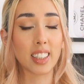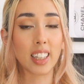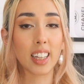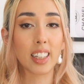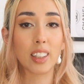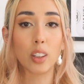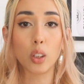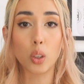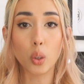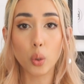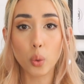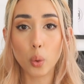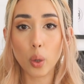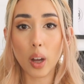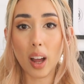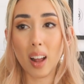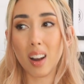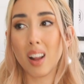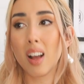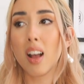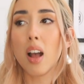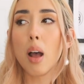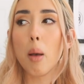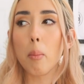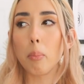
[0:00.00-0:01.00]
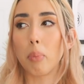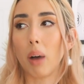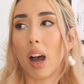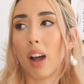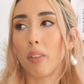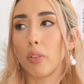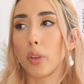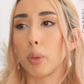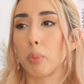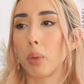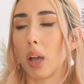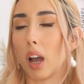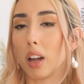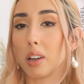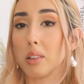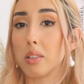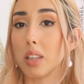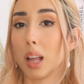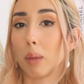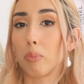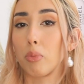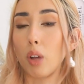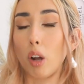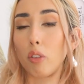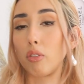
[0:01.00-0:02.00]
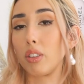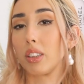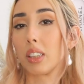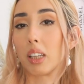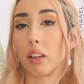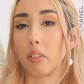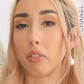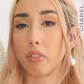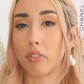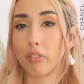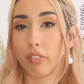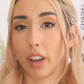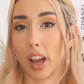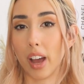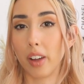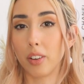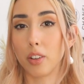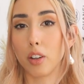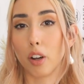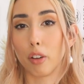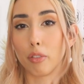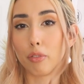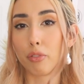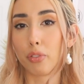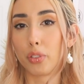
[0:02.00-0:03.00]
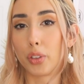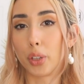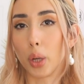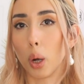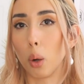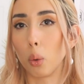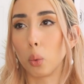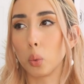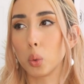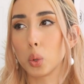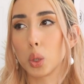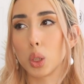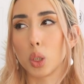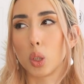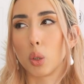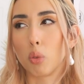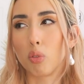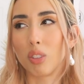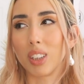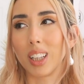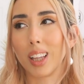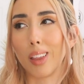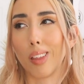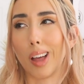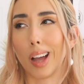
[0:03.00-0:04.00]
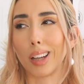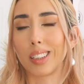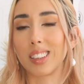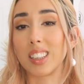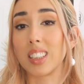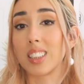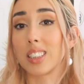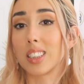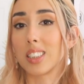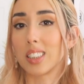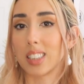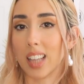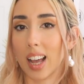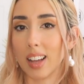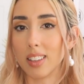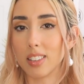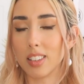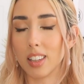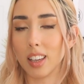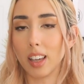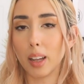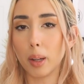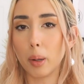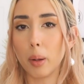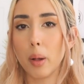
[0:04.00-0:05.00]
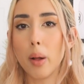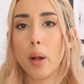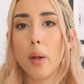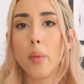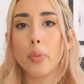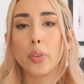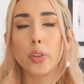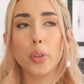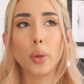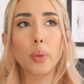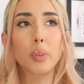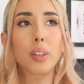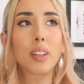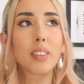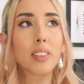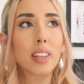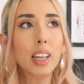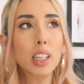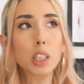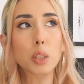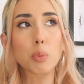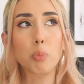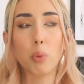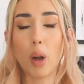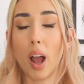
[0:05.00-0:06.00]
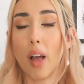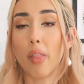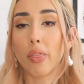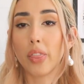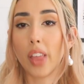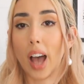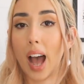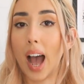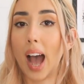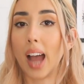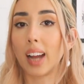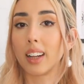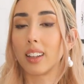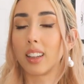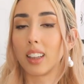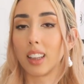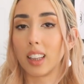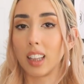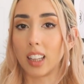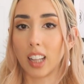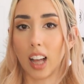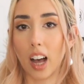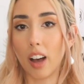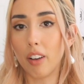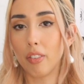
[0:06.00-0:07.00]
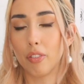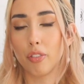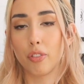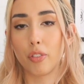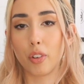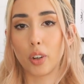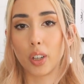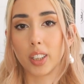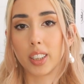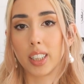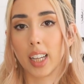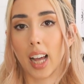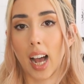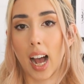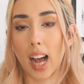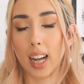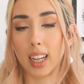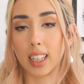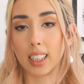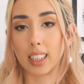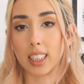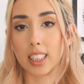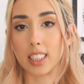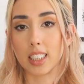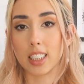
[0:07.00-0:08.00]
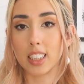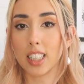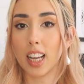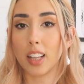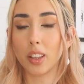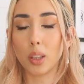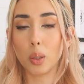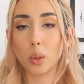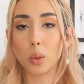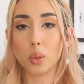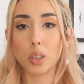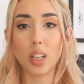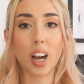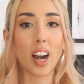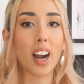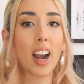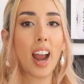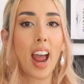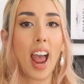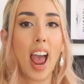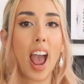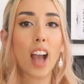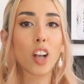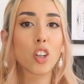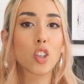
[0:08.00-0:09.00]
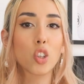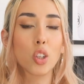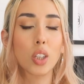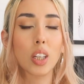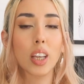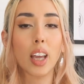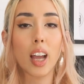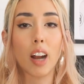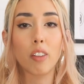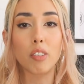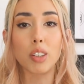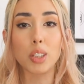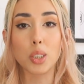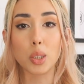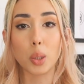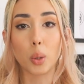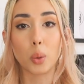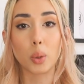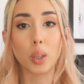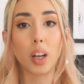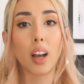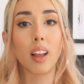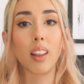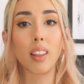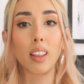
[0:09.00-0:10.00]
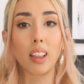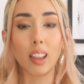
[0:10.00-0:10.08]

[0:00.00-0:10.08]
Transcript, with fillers: they do it. But to be honest, I'm not really a fan of those, don't really like the aesthetic. So the next brand that I love for the ugly sandals are actually Arizona